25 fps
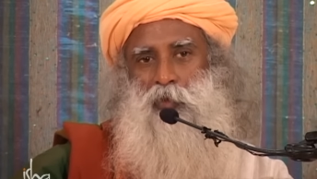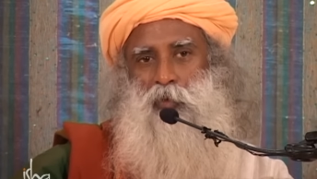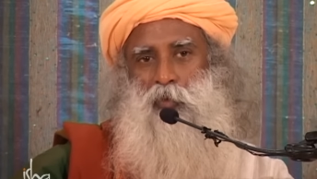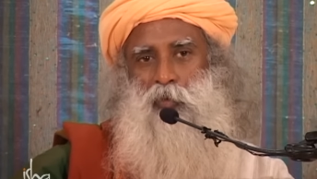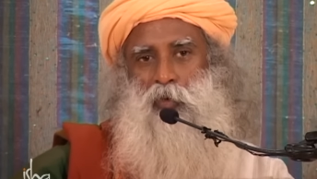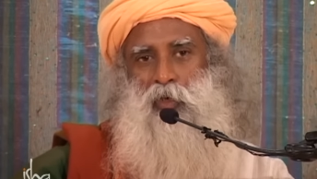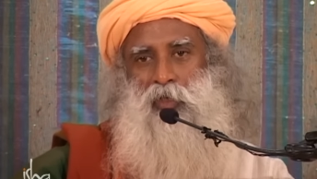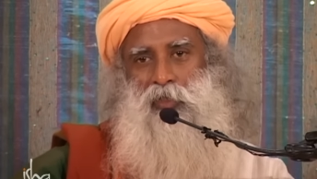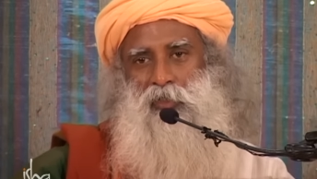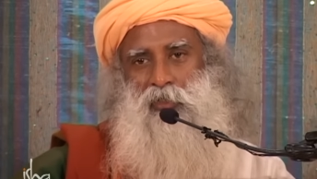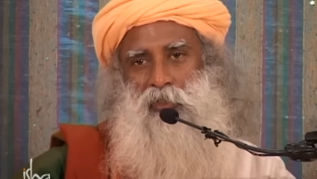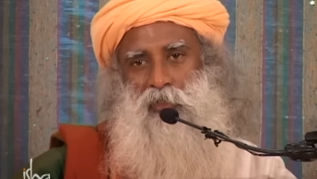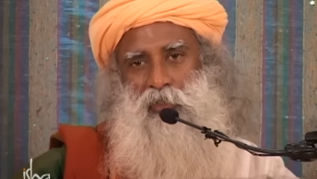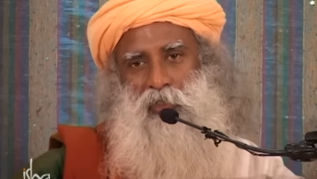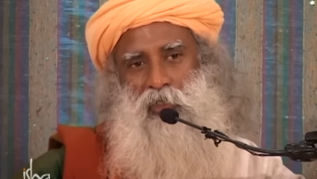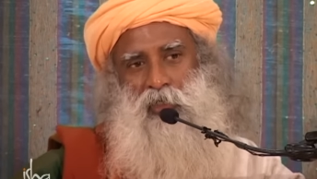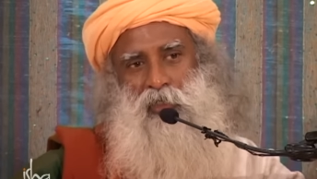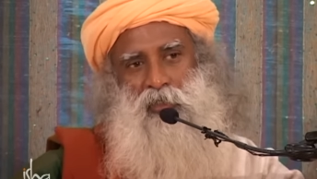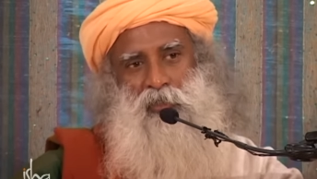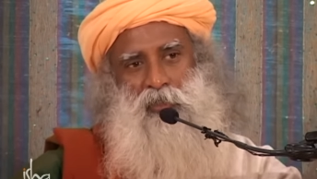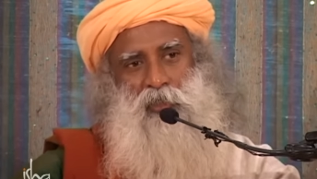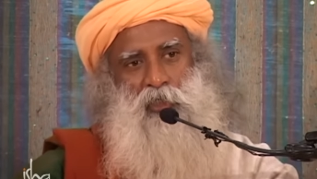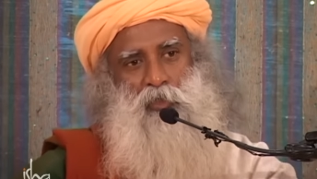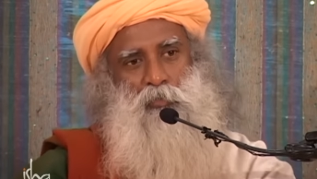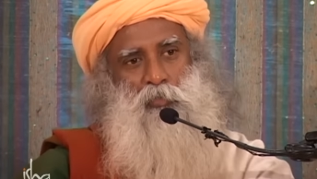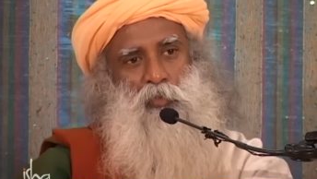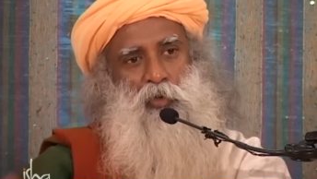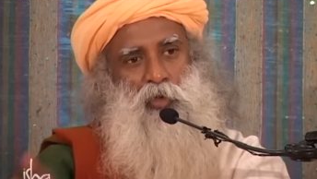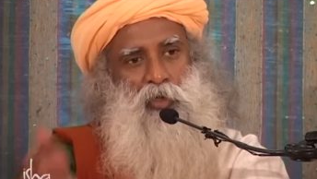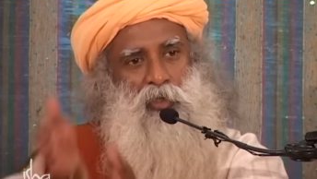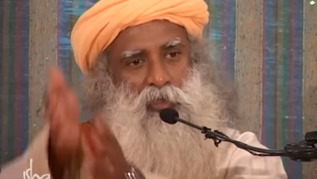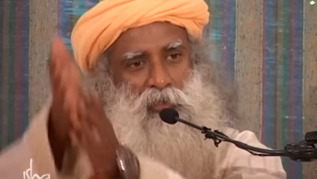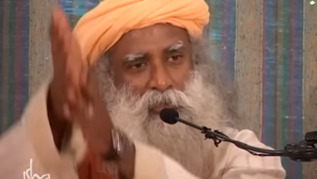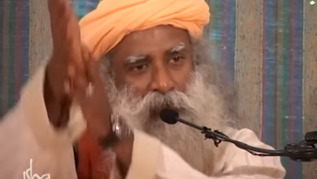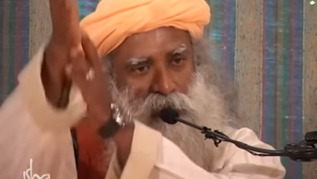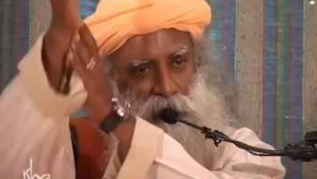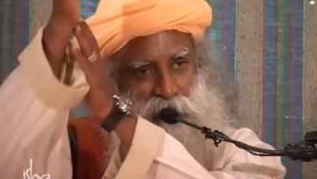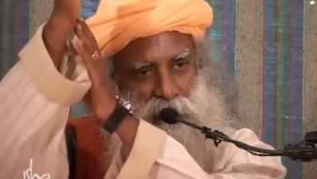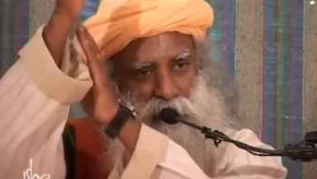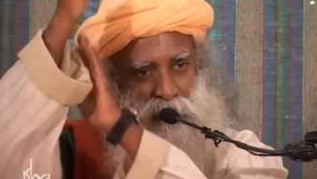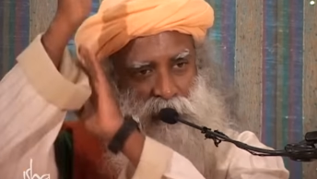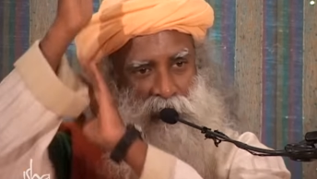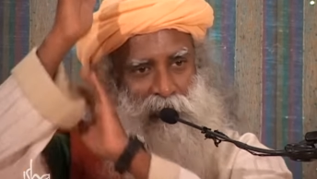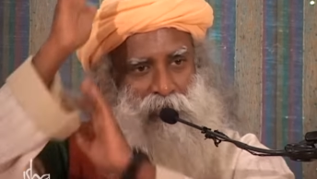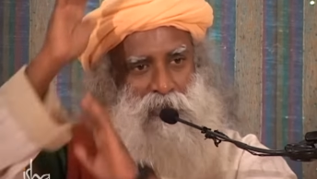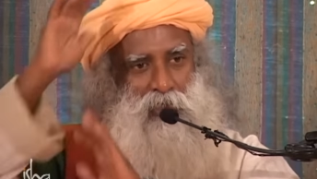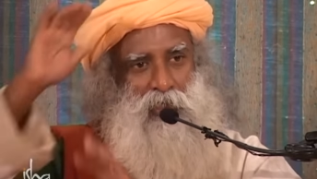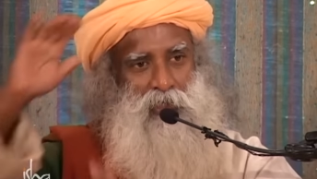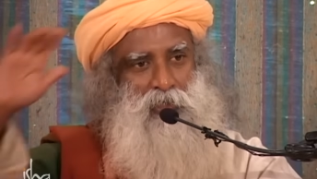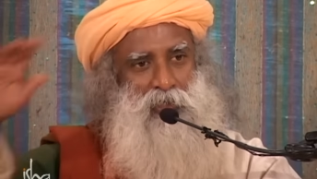Once again turmoil
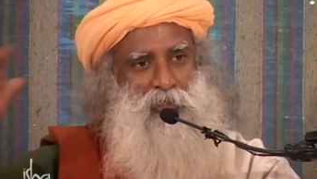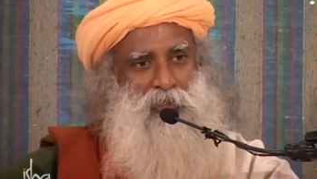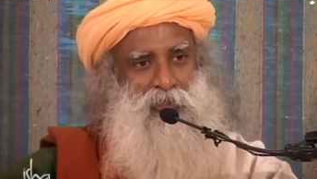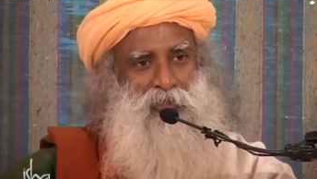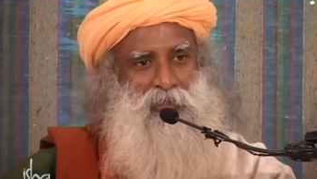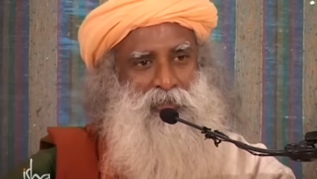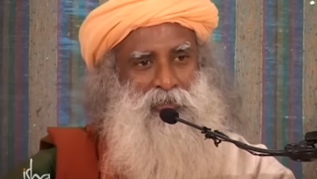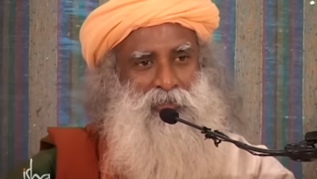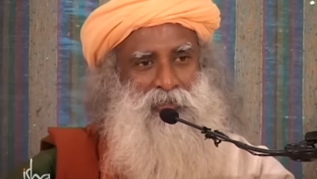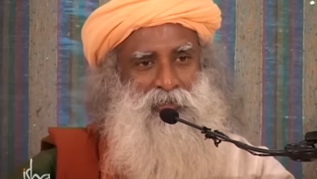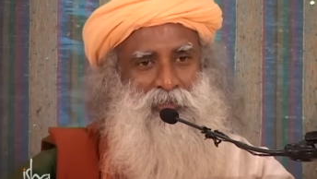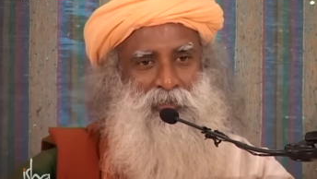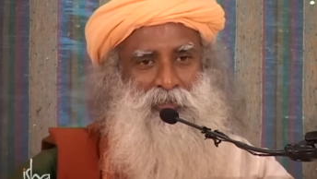started.